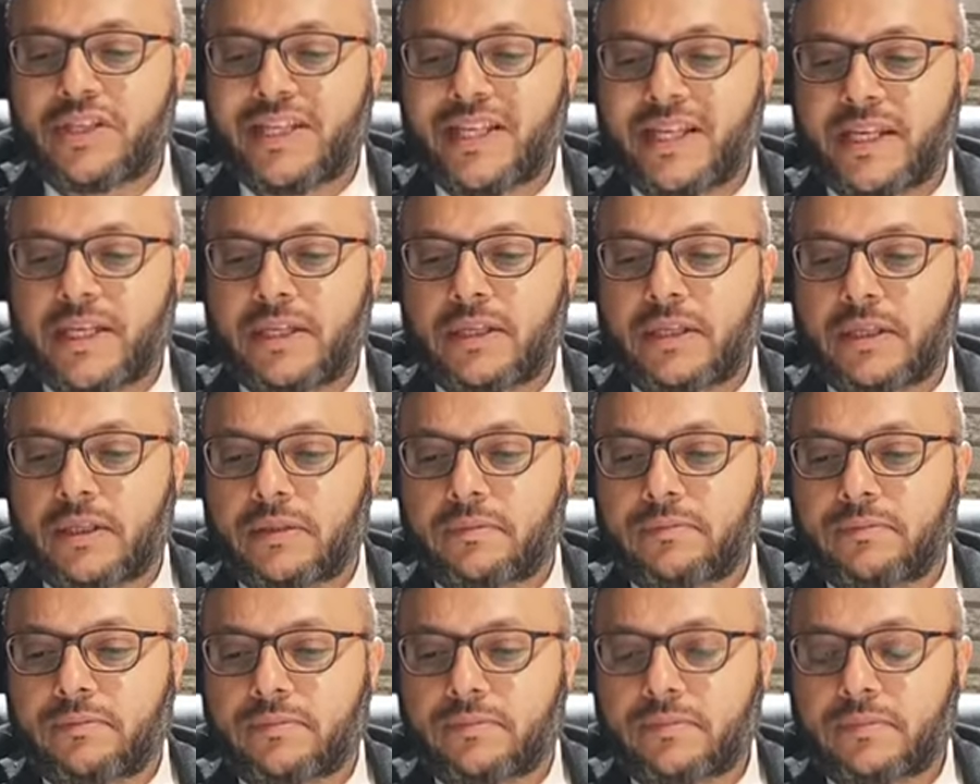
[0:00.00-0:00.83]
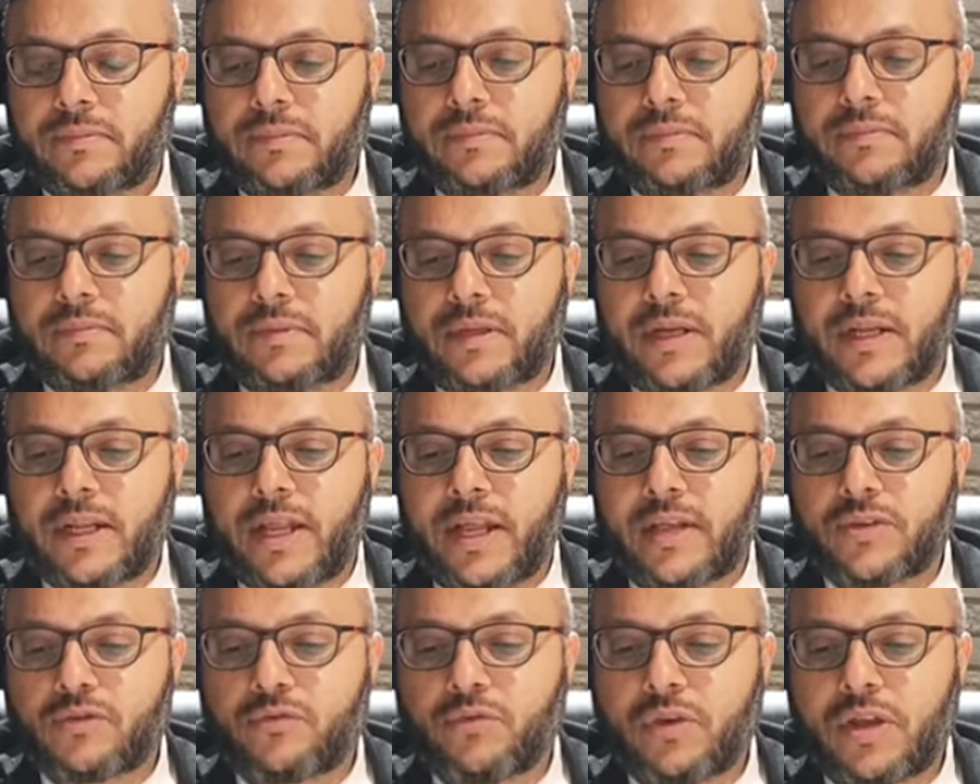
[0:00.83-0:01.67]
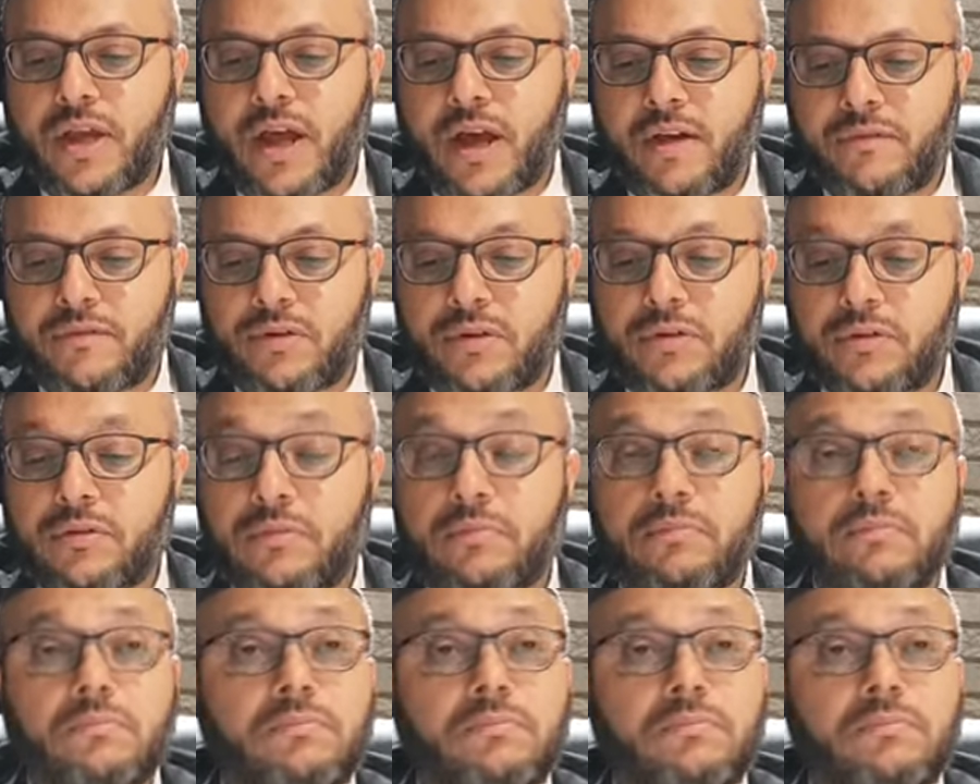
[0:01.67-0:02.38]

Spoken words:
ill and has recovered.